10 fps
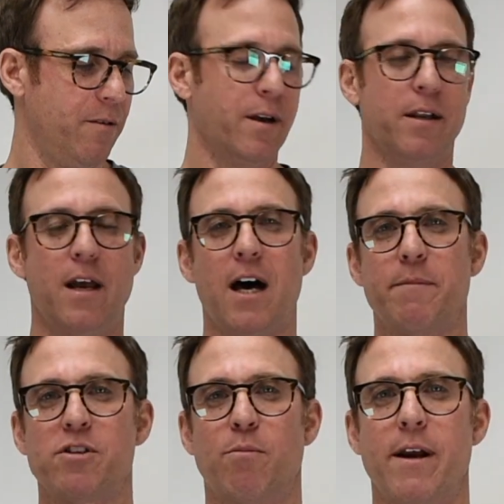a
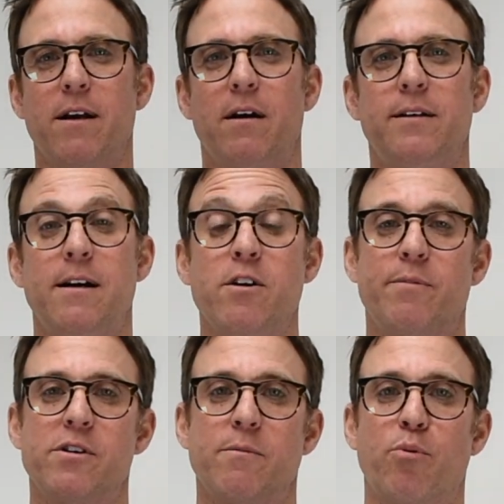non-muzzle brake on there, you can
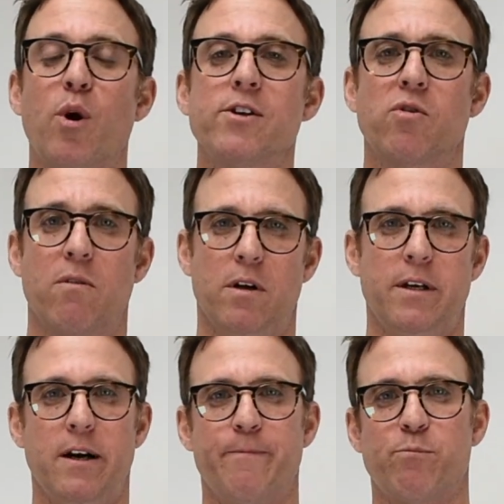put a suppressor on there.